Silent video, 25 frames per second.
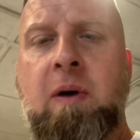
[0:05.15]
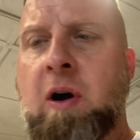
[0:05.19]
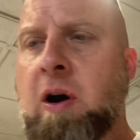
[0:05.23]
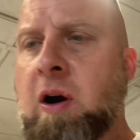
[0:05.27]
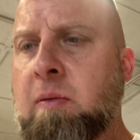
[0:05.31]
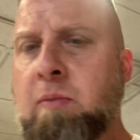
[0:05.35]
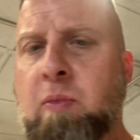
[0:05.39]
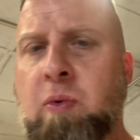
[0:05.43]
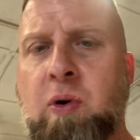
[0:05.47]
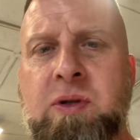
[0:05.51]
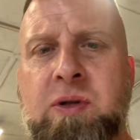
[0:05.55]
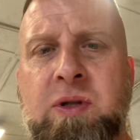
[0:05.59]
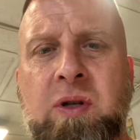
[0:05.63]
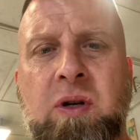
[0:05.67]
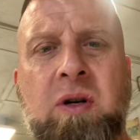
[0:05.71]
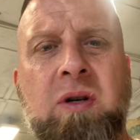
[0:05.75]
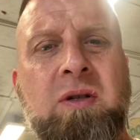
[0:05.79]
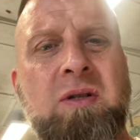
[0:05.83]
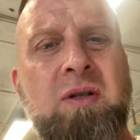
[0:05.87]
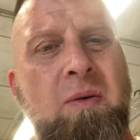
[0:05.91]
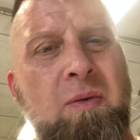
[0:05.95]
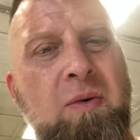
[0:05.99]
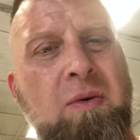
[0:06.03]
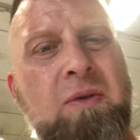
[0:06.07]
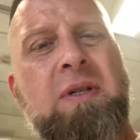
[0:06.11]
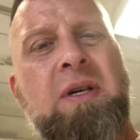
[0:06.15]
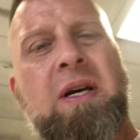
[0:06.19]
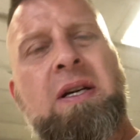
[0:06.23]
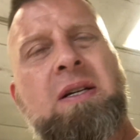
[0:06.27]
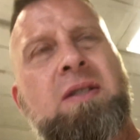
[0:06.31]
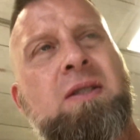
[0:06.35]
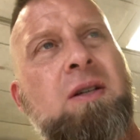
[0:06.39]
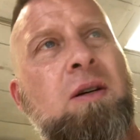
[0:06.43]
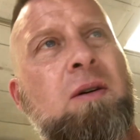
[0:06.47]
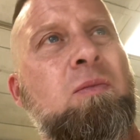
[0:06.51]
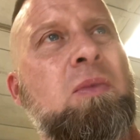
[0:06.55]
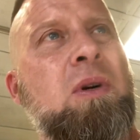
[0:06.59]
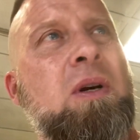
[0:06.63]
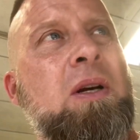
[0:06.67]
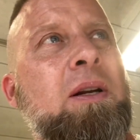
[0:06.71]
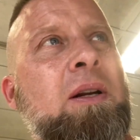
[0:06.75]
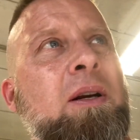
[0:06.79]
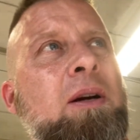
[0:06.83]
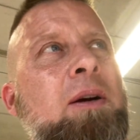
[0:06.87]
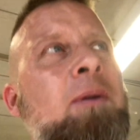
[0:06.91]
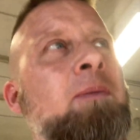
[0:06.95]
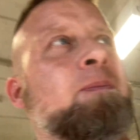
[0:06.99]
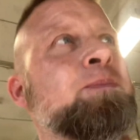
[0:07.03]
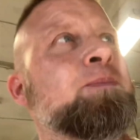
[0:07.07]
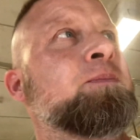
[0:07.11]
All right, boys and girls, I want to tell you something right
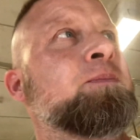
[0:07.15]
now.